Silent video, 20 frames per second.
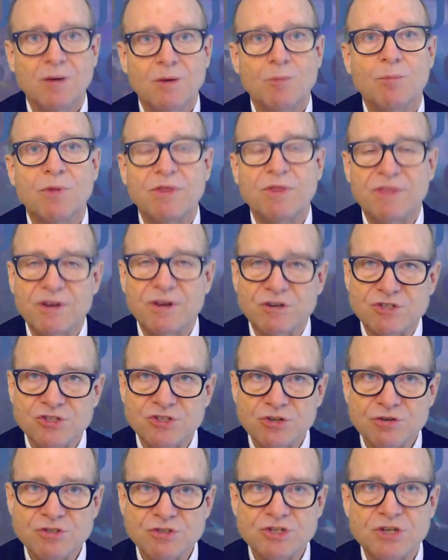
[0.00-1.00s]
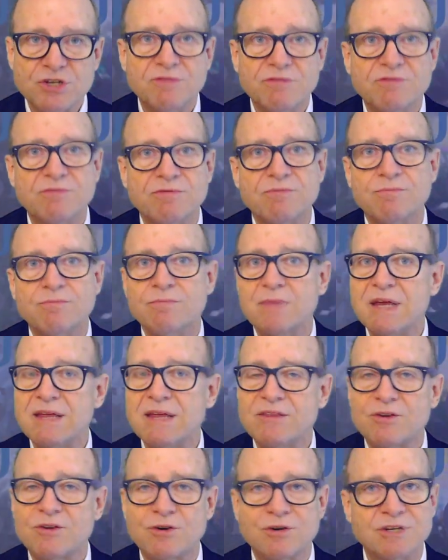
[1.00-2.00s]
but their surgeon
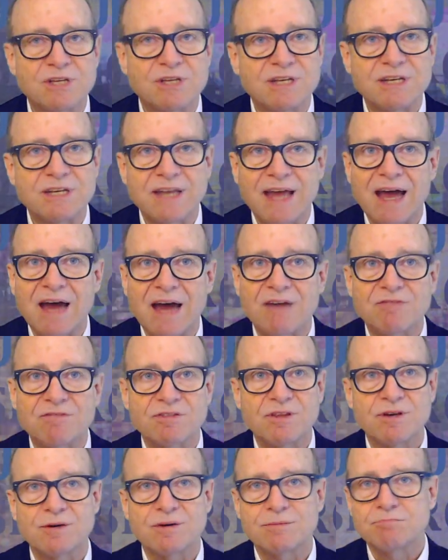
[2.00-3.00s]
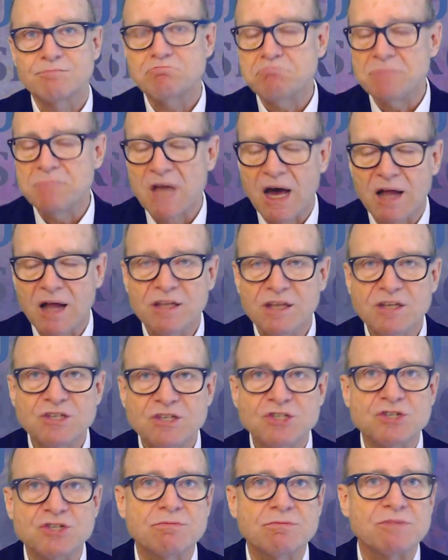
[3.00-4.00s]
either didn't have the
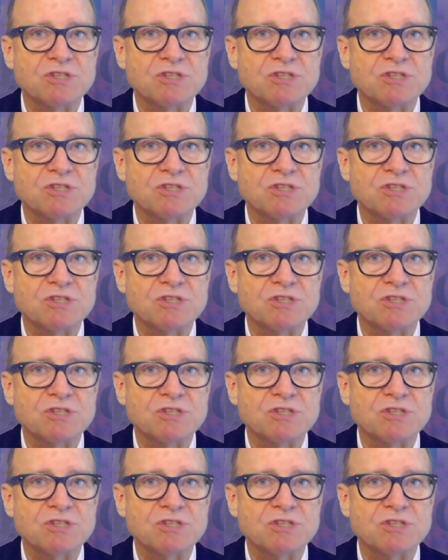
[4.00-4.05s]
knowledge,